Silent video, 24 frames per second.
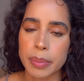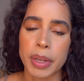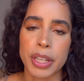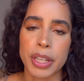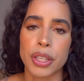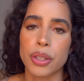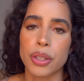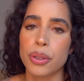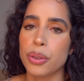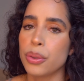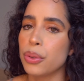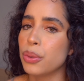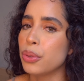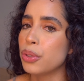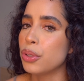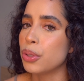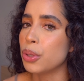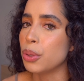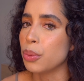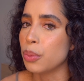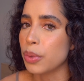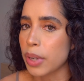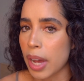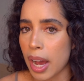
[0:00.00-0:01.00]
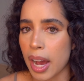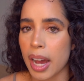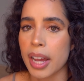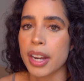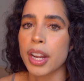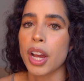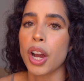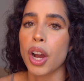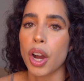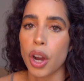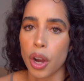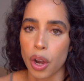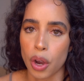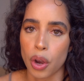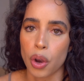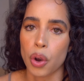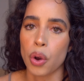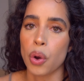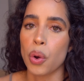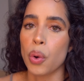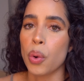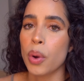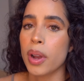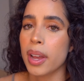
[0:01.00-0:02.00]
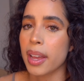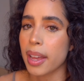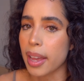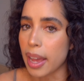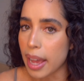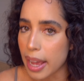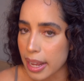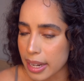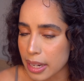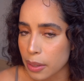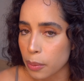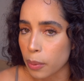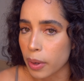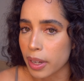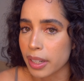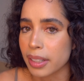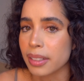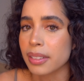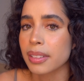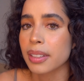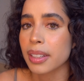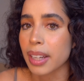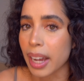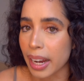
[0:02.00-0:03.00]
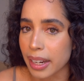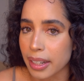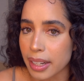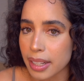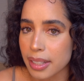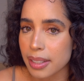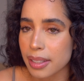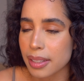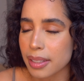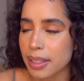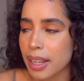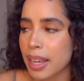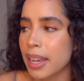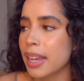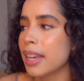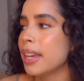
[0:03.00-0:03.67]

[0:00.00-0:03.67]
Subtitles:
but you do not owe anyone kindness.